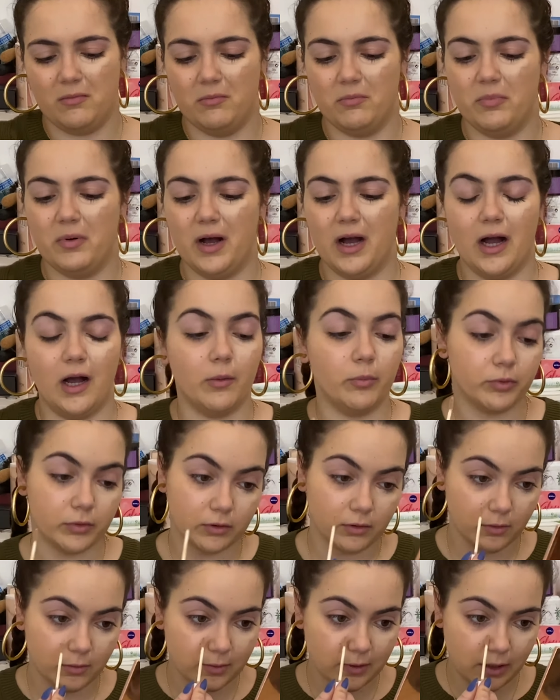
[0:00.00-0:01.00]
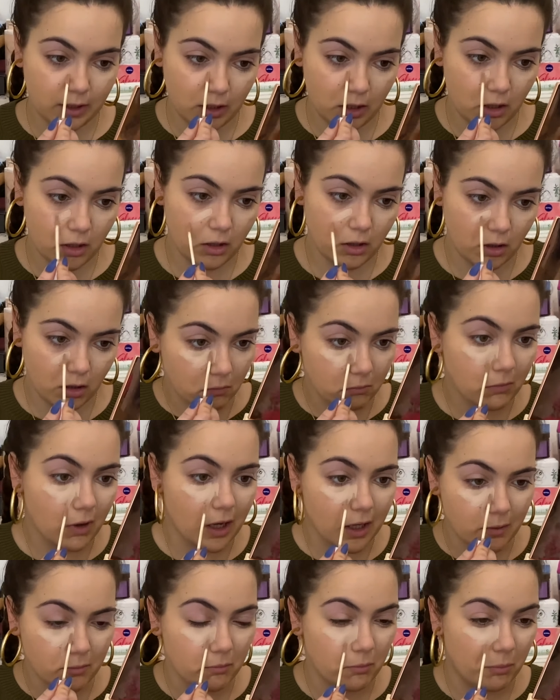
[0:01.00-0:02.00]
But I probably
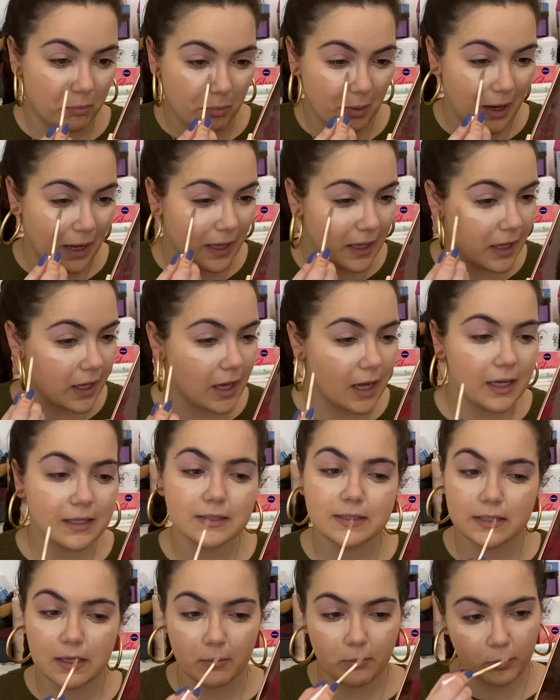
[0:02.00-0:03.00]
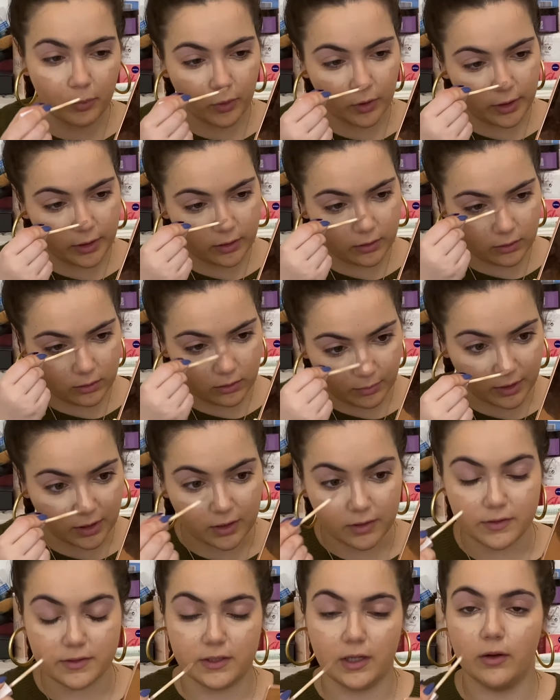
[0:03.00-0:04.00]
might buy it at some point
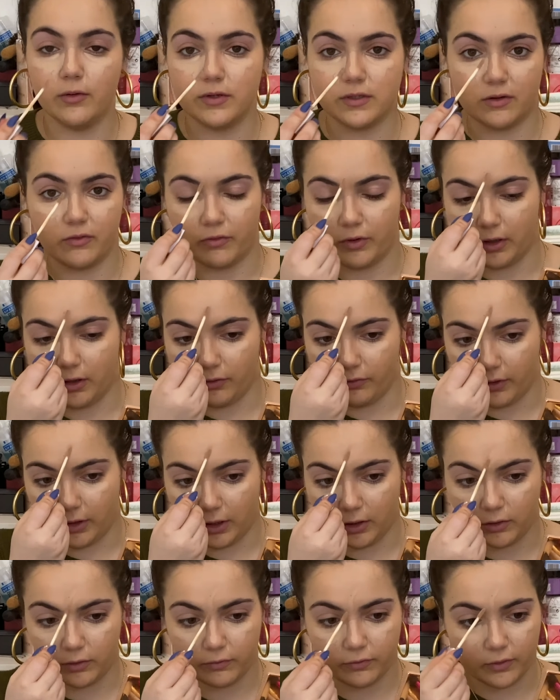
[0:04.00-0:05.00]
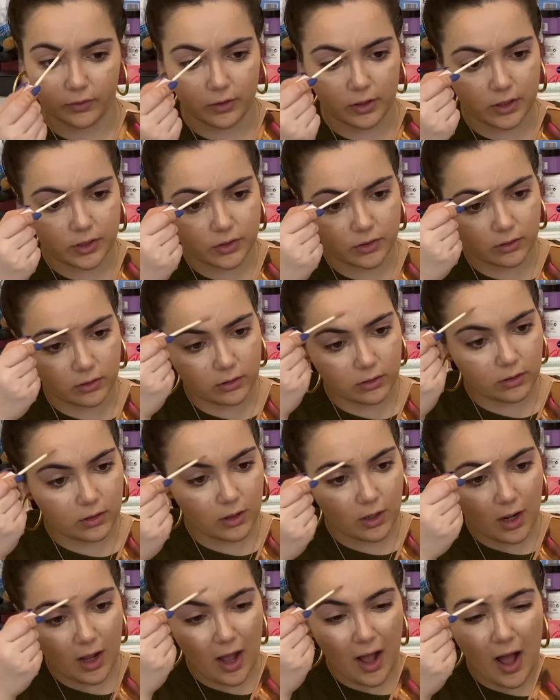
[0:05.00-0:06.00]
because that was a really good foundation.
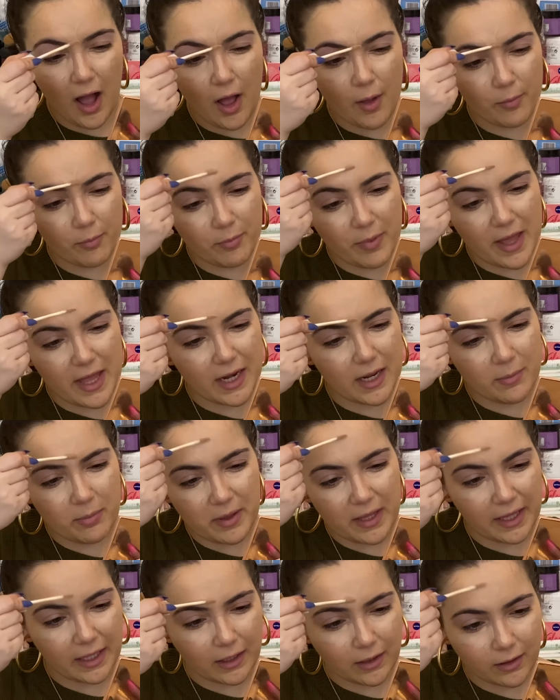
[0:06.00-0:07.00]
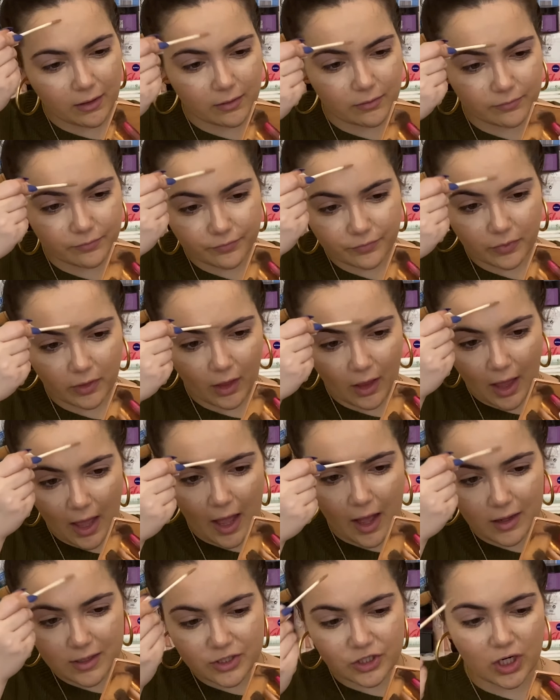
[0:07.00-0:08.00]
Berry Pink,
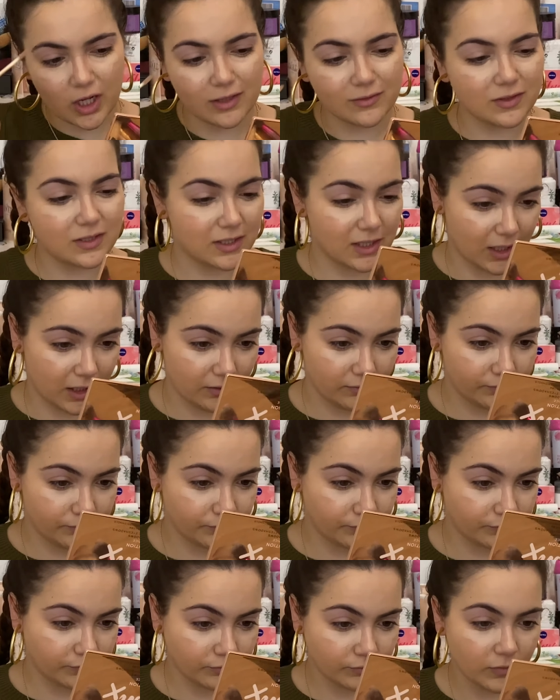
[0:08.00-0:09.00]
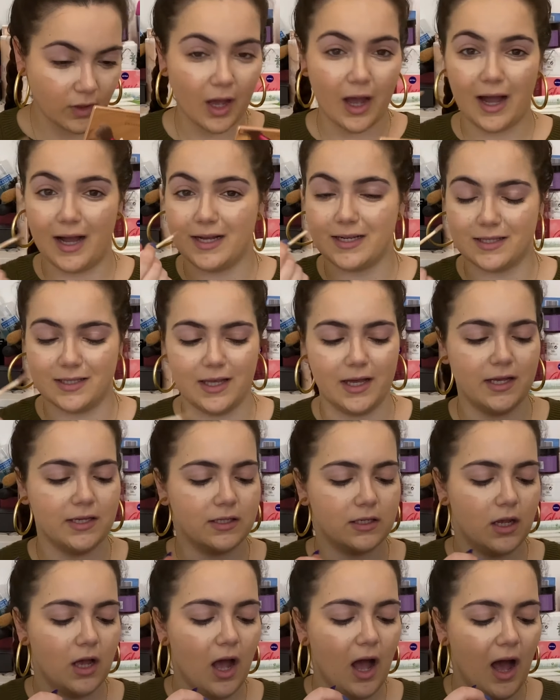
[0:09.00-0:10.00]
I shall say, as
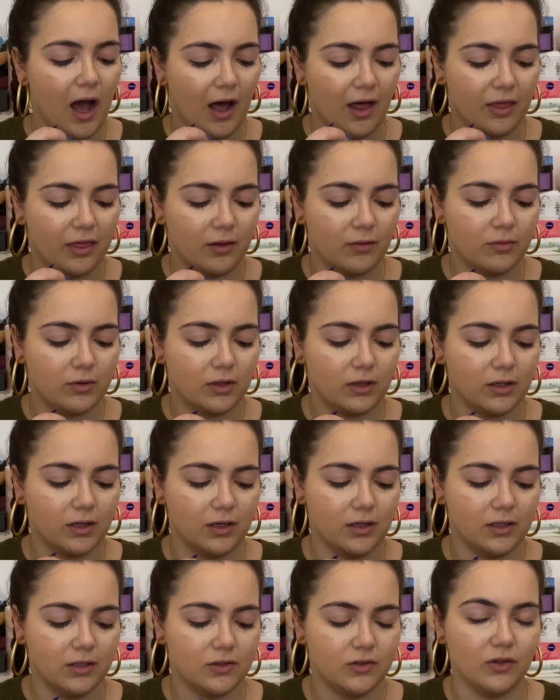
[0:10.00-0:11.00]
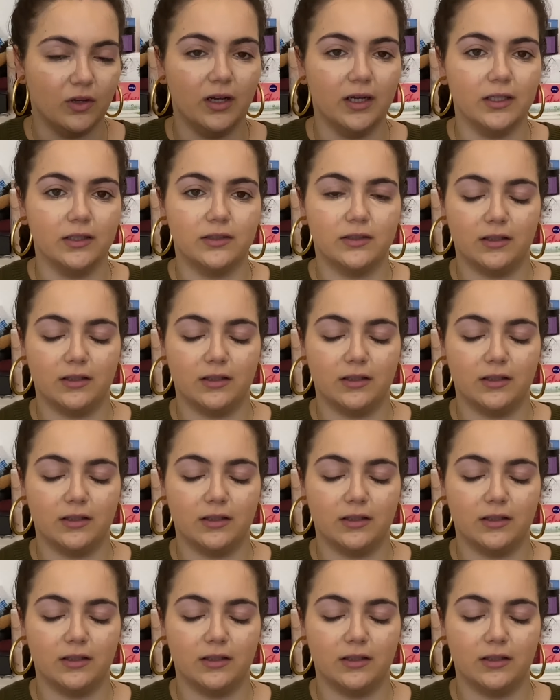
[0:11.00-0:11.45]
this. I think we're gonna need to add